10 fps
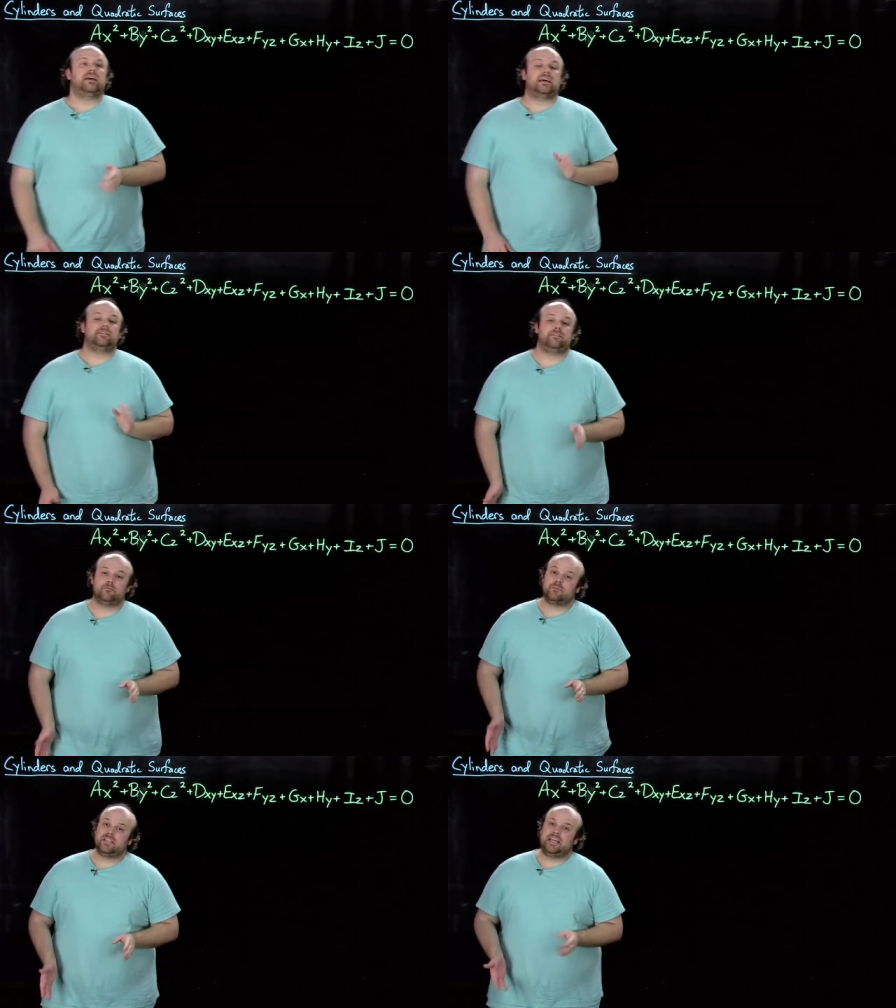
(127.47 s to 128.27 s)
And if you
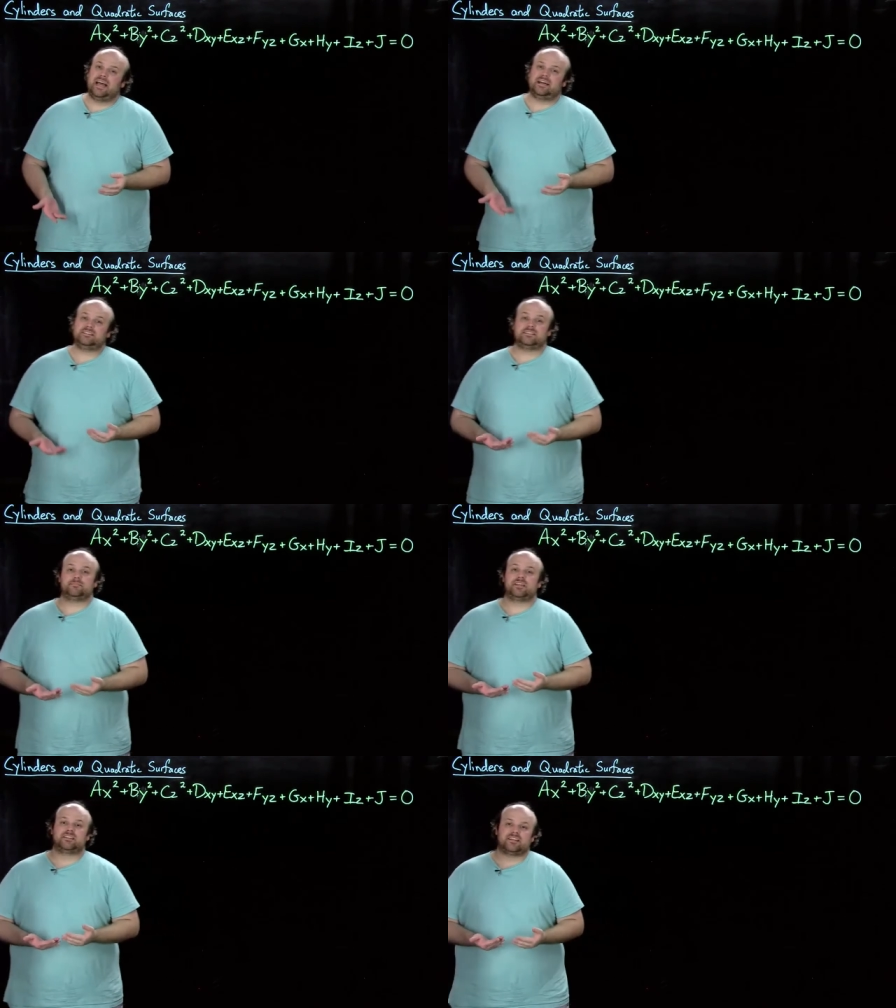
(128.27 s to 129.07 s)
really had
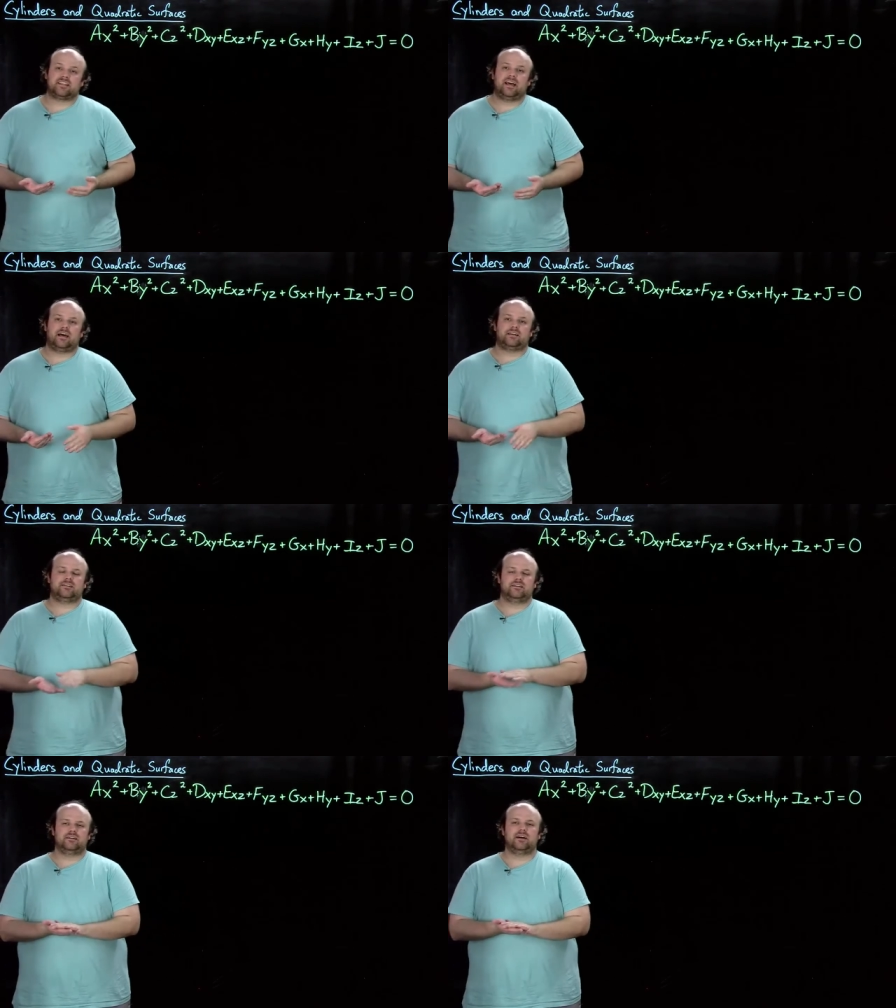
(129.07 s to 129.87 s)
something like that,
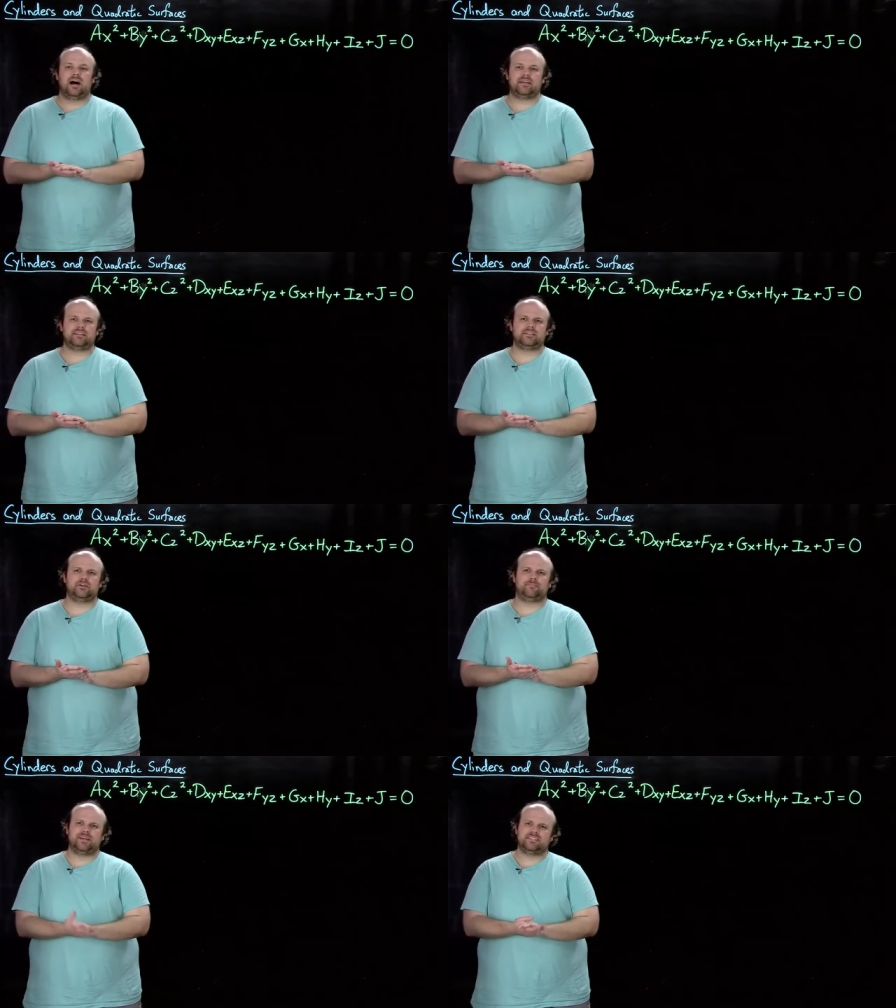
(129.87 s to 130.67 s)
I think
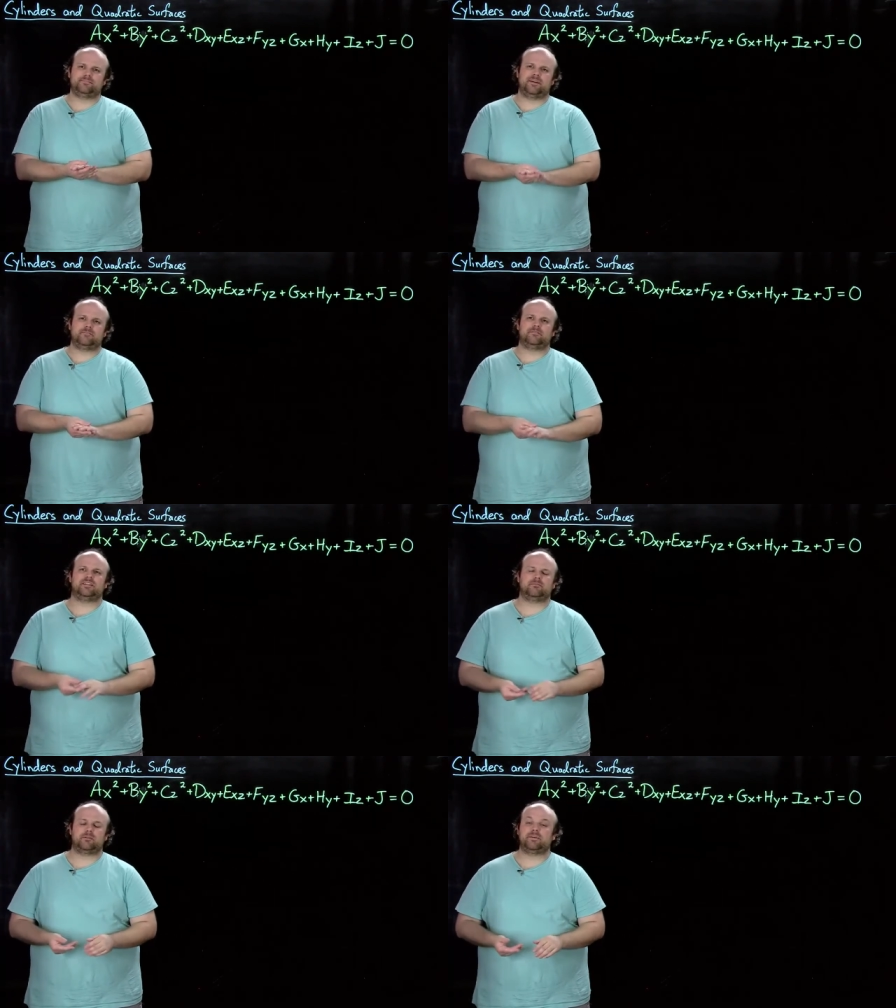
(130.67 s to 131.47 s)
your best bet
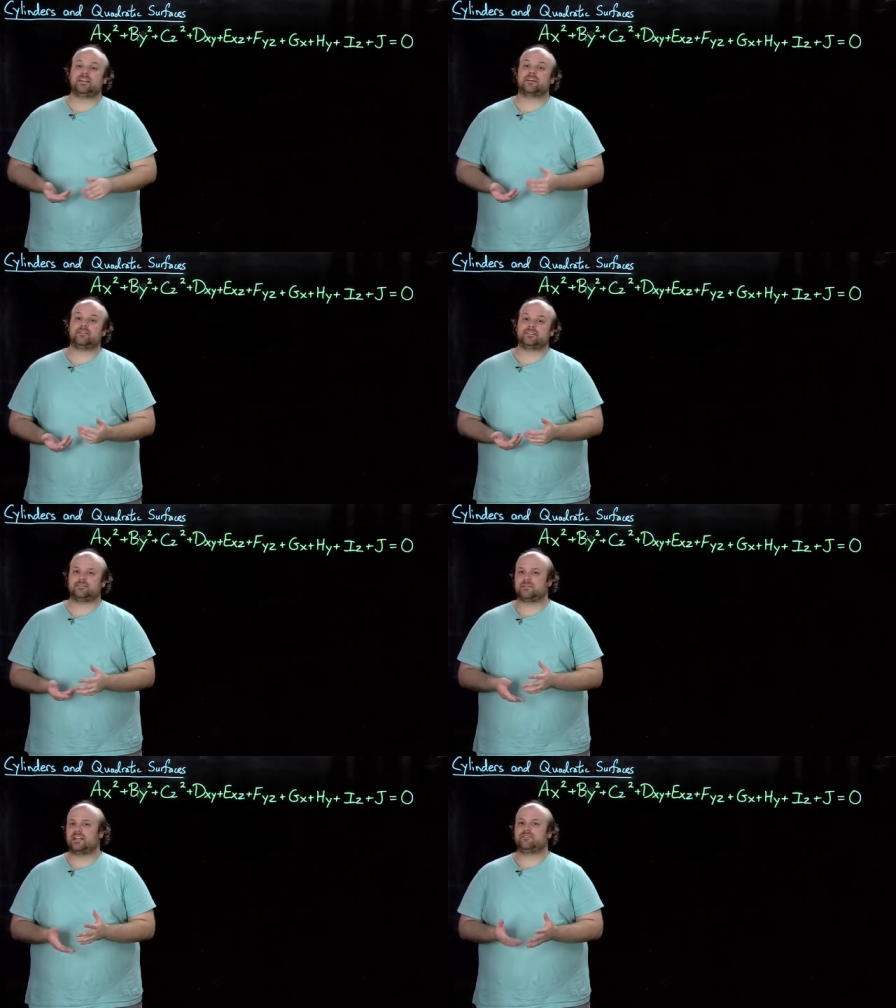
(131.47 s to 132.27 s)
really would be to go to
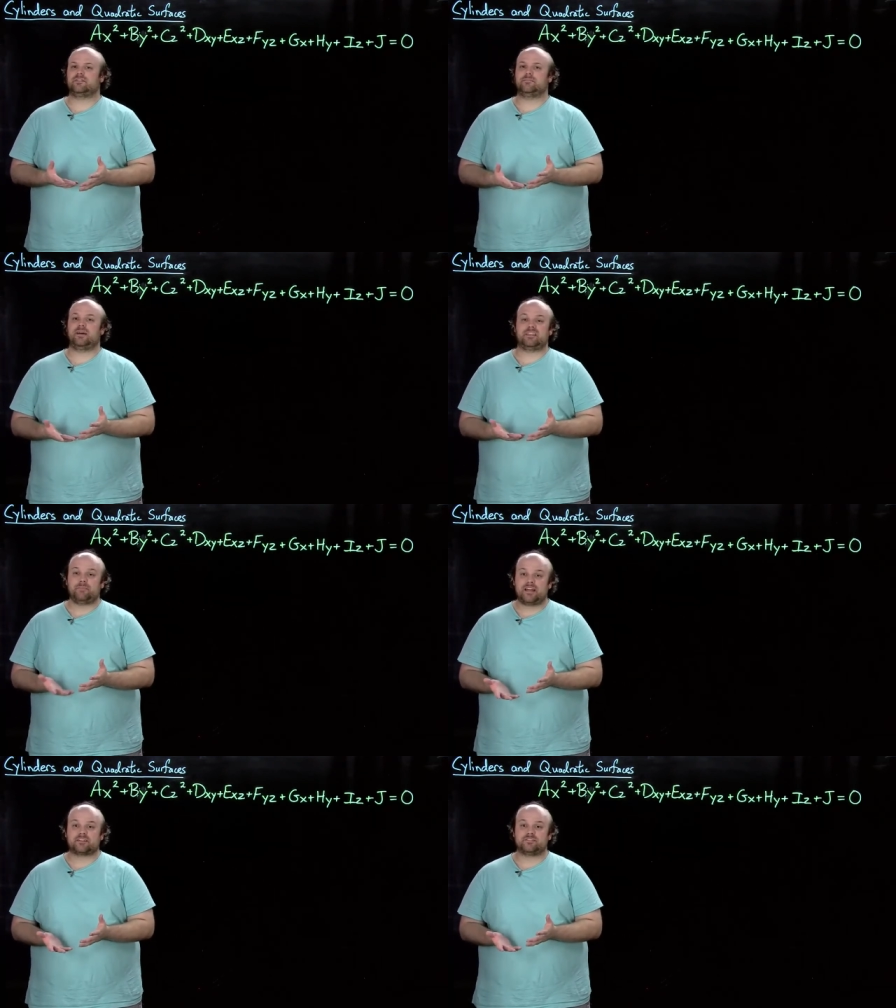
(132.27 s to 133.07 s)
some kind of a
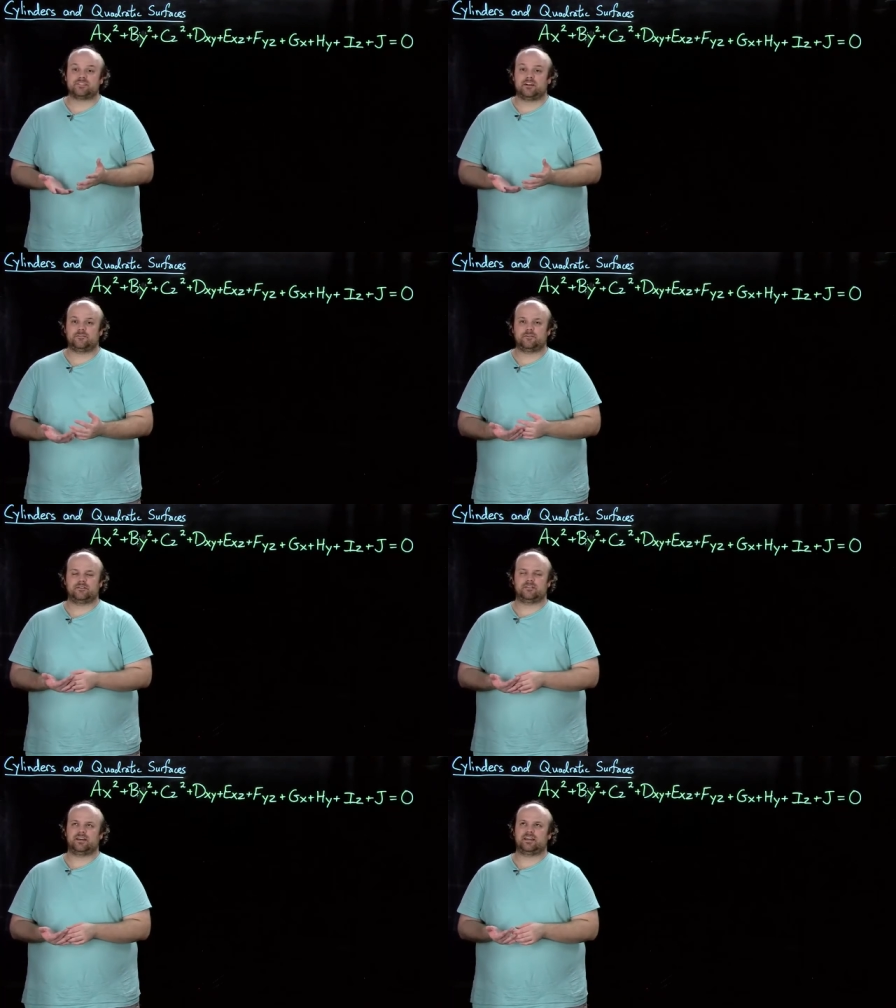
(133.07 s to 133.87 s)
mathematical
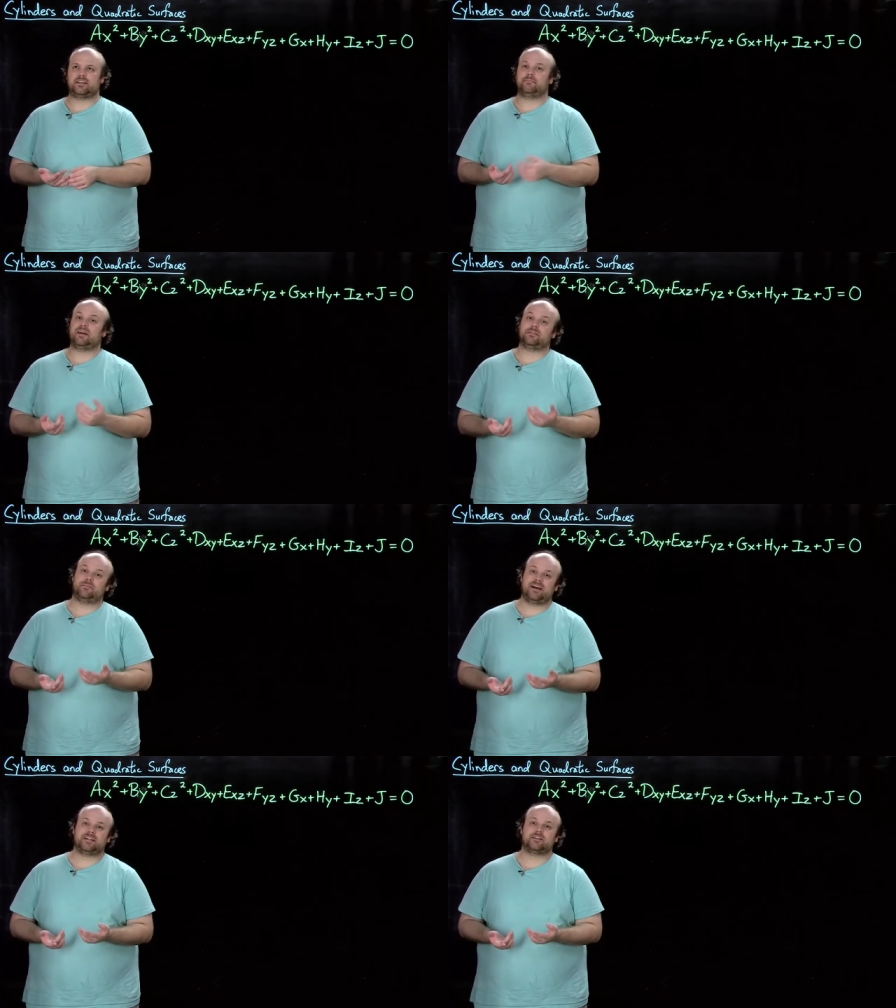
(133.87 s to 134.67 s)
software like
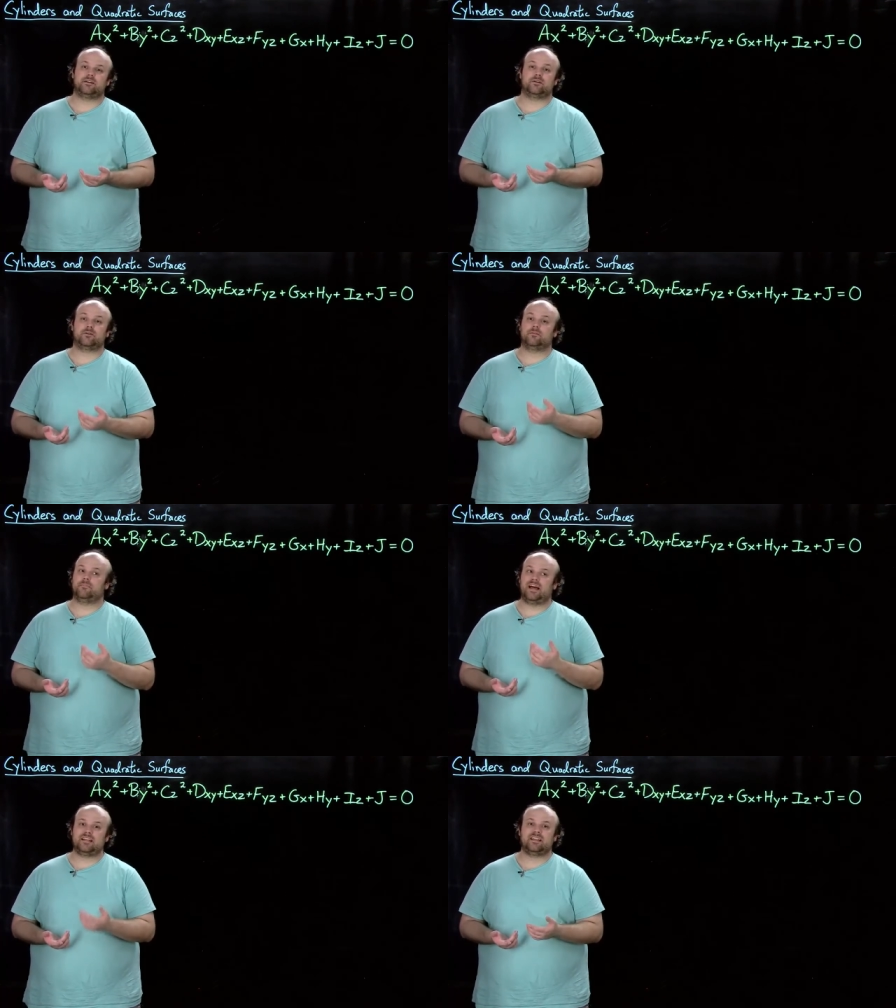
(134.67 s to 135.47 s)
Mathematica or
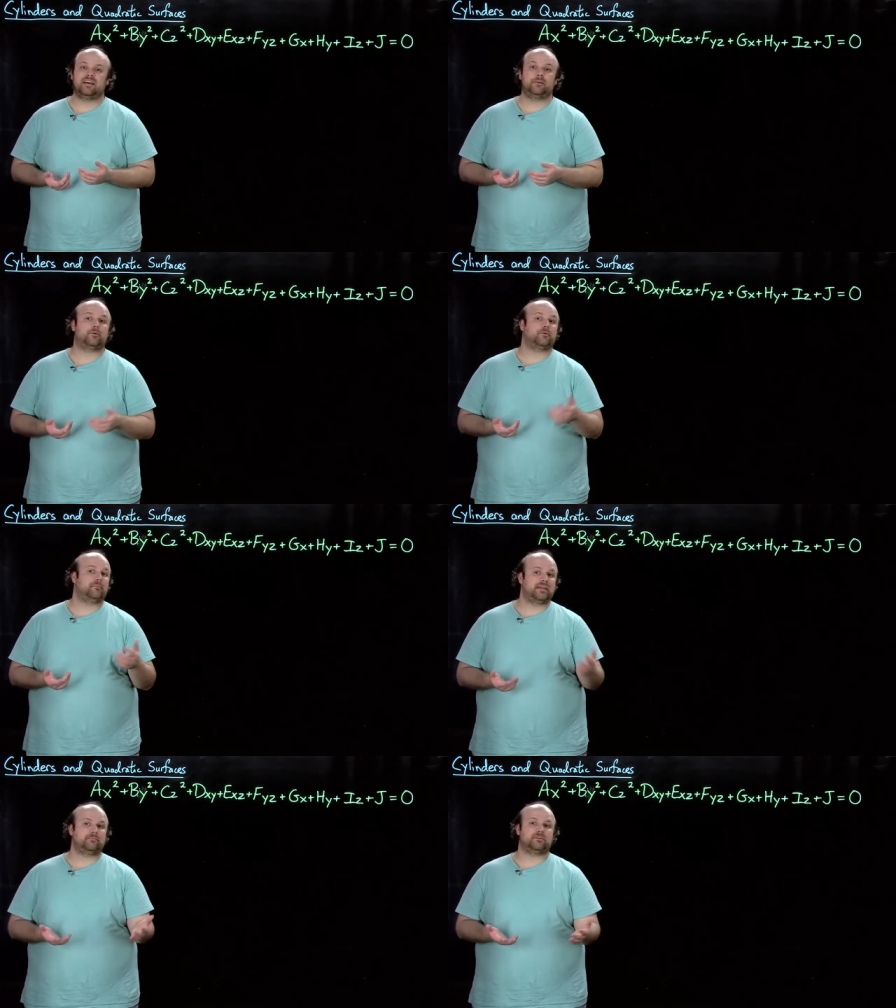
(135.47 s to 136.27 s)
MATLAB or
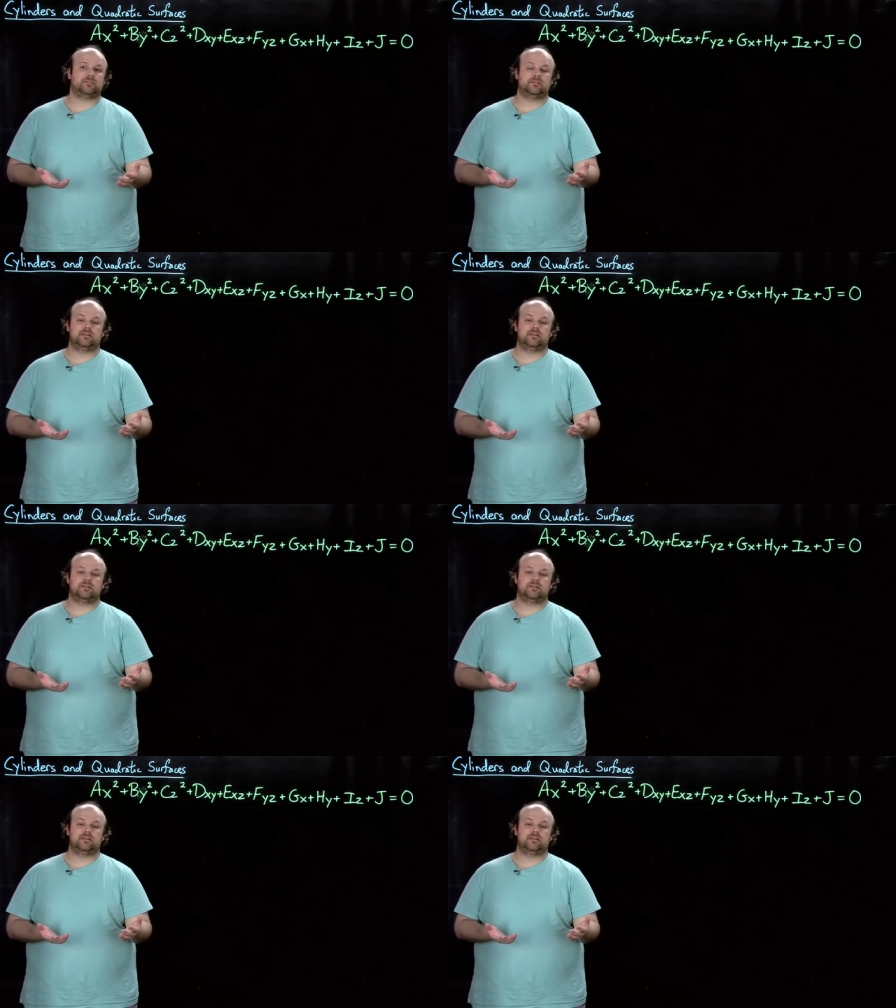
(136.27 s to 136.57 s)
Maple.